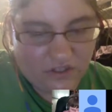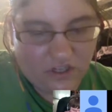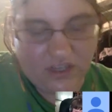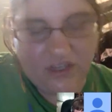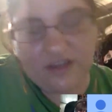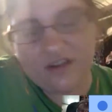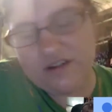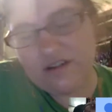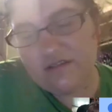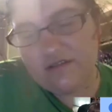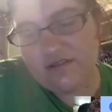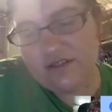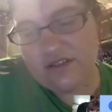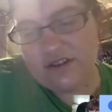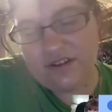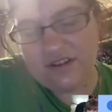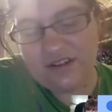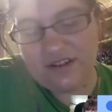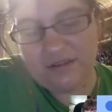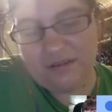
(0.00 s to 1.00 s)
she kind of
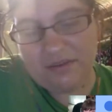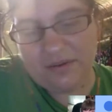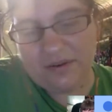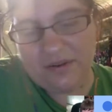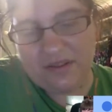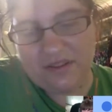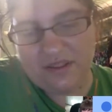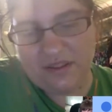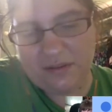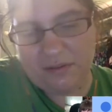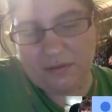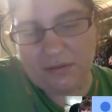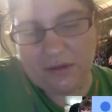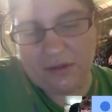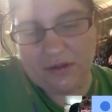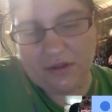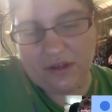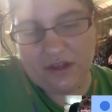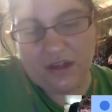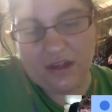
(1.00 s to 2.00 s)
looks at Princess
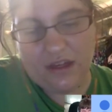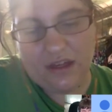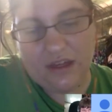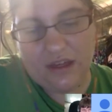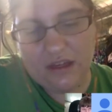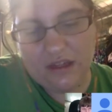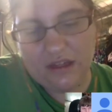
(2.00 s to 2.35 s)
Milky